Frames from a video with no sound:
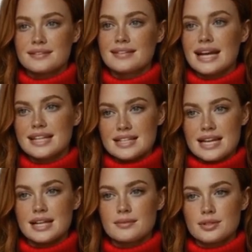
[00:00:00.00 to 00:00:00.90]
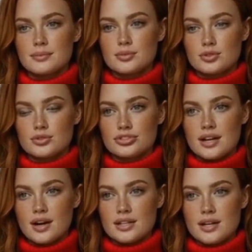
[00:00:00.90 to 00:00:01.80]
Then came the
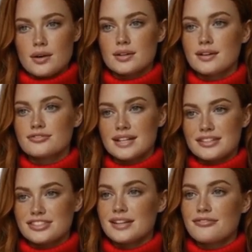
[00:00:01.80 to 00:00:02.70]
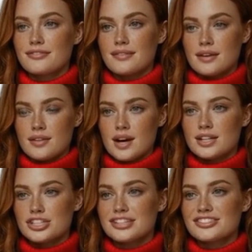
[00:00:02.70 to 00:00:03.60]
Meuse-Argonne offensive, the
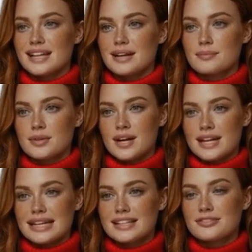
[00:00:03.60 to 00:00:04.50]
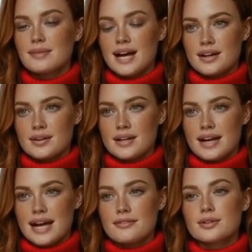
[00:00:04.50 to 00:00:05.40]
largest and bloodiest battle
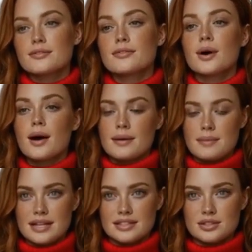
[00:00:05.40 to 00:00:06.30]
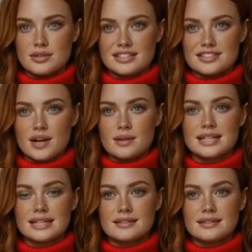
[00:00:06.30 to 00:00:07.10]
ever fought by the U.S. Army.